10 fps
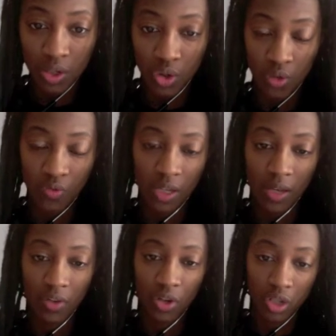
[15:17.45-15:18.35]
So, if you
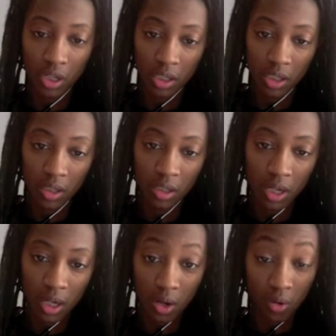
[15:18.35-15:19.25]
have a girl
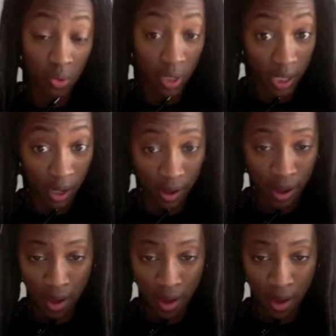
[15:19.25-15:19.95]
or a guy